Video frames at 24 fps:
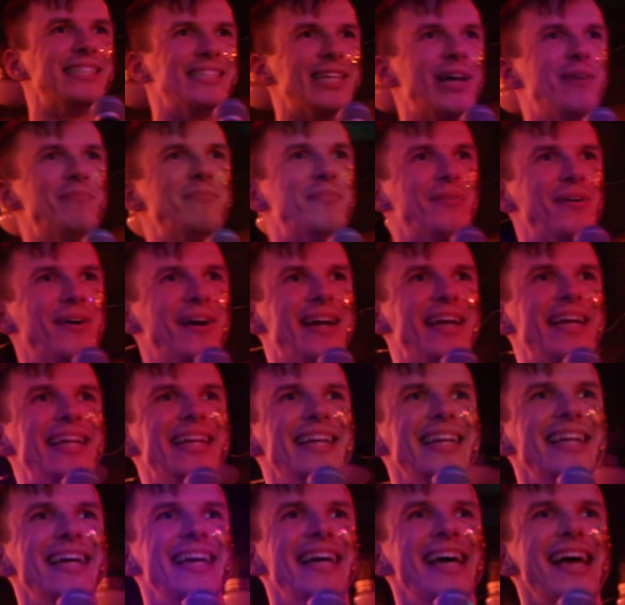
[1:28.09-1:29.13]
some point.
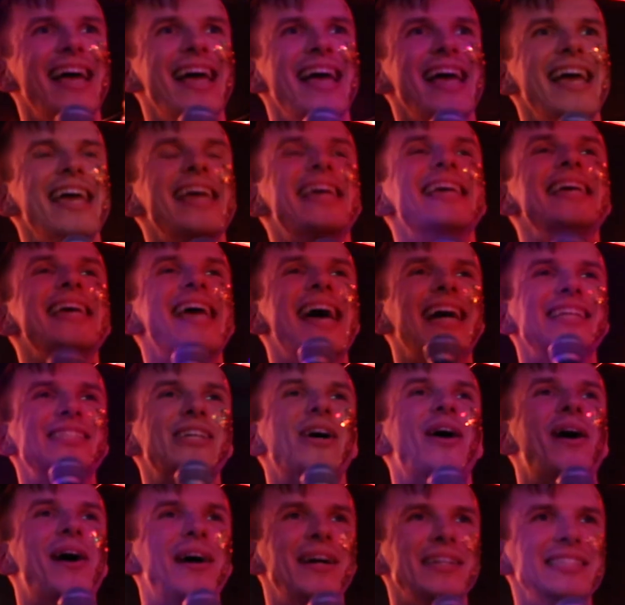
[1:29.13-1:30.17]
He has a
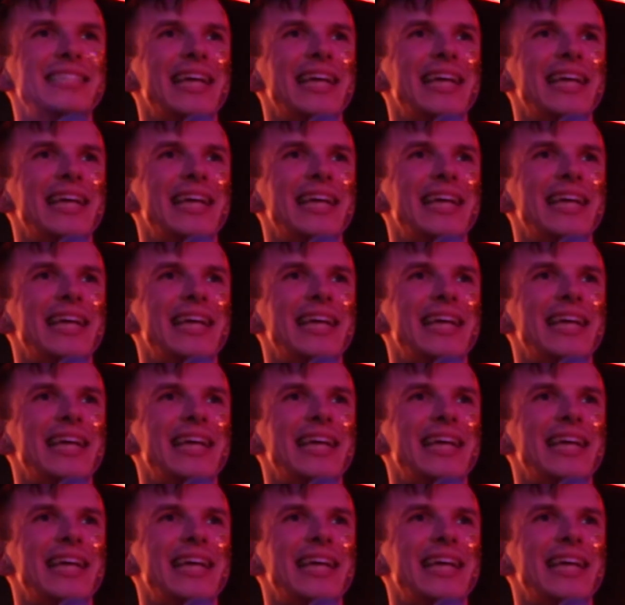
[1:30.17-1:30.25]
hard